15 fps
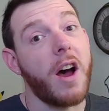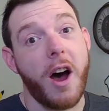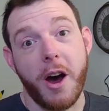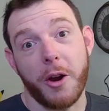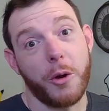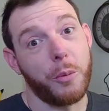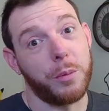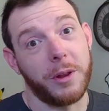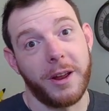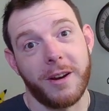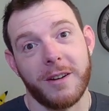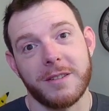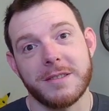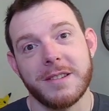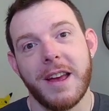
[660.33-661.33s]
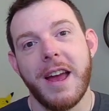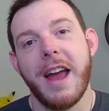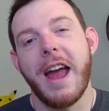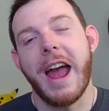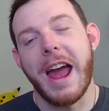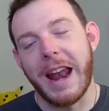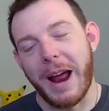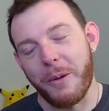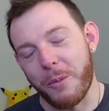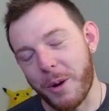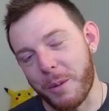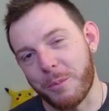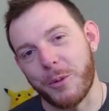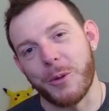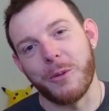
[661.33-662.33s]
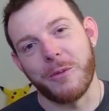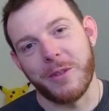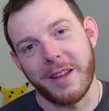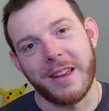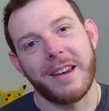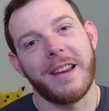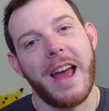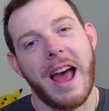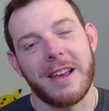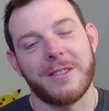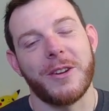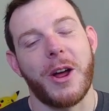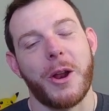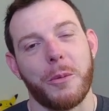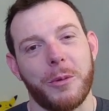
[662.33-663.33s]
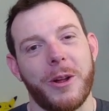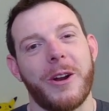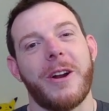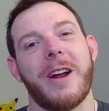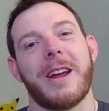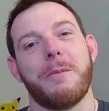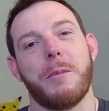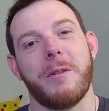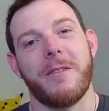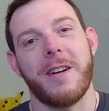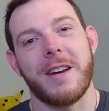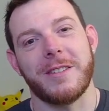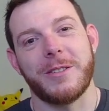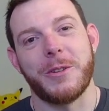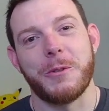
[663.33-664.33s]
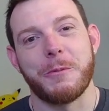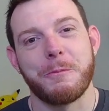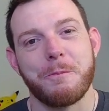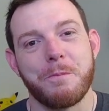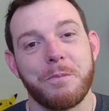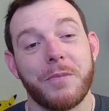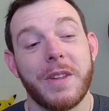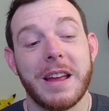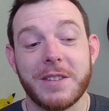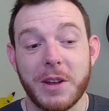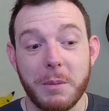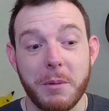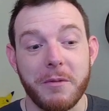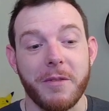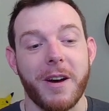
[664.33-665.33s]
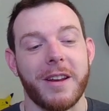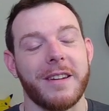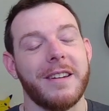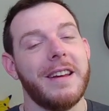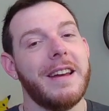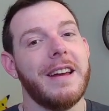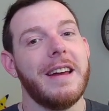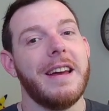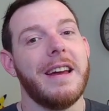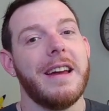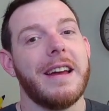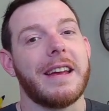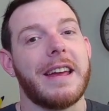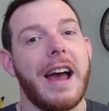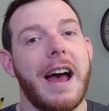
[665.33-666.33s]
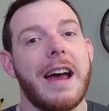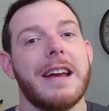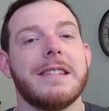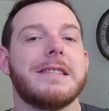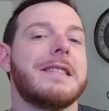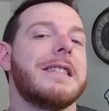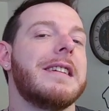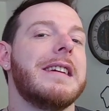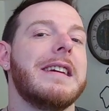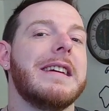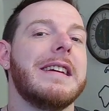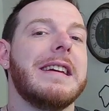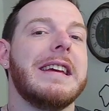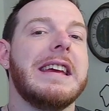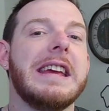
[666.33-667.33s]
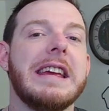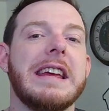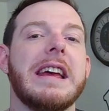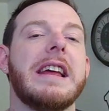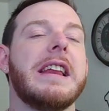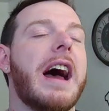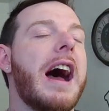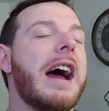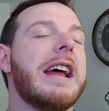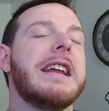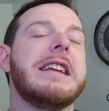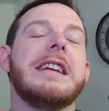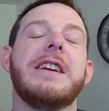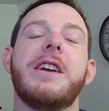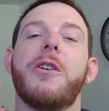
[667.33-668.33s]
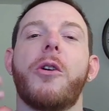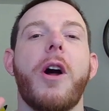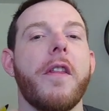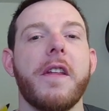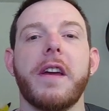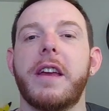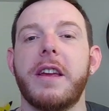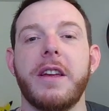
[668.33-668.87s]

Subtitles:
auto players, and I want to prove that as an auto player I can be fast too. It's gonna be fun, guys. You're on the